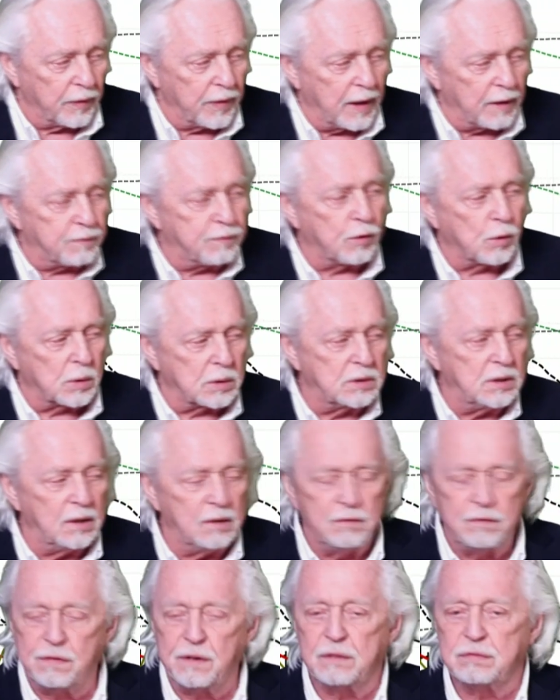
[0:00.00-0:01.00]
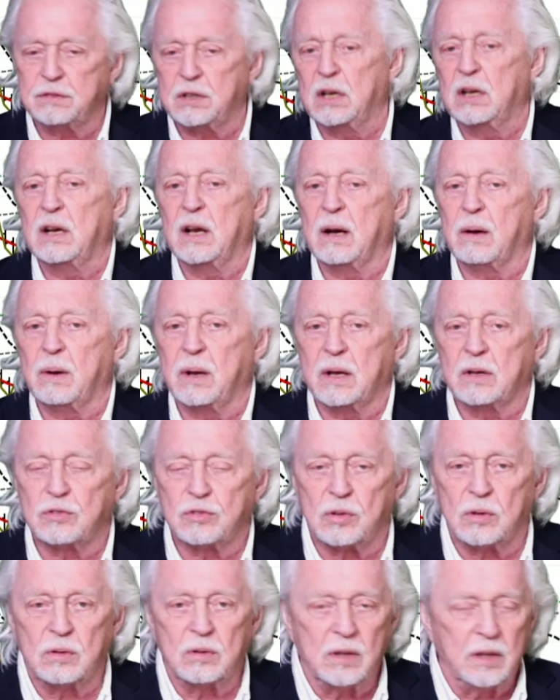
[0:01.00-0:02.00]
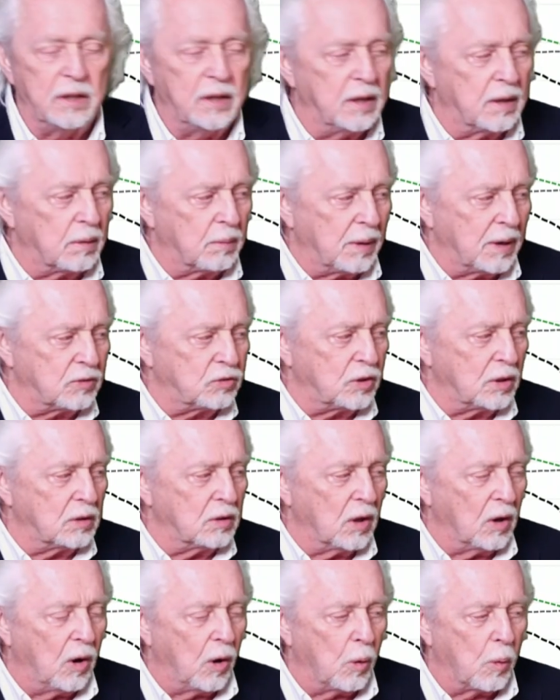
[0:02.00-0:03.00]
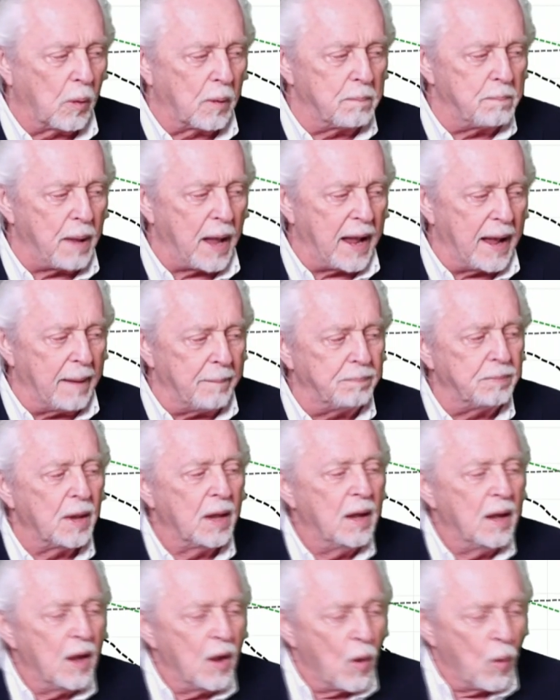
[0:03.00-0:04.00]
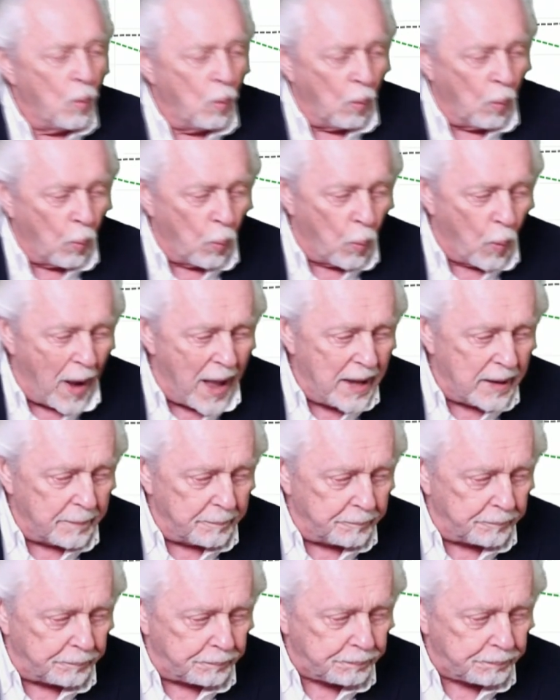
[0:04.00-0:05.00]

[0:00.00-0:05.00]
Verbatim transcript: that 14-15 area is certainly interesting, the lower band, when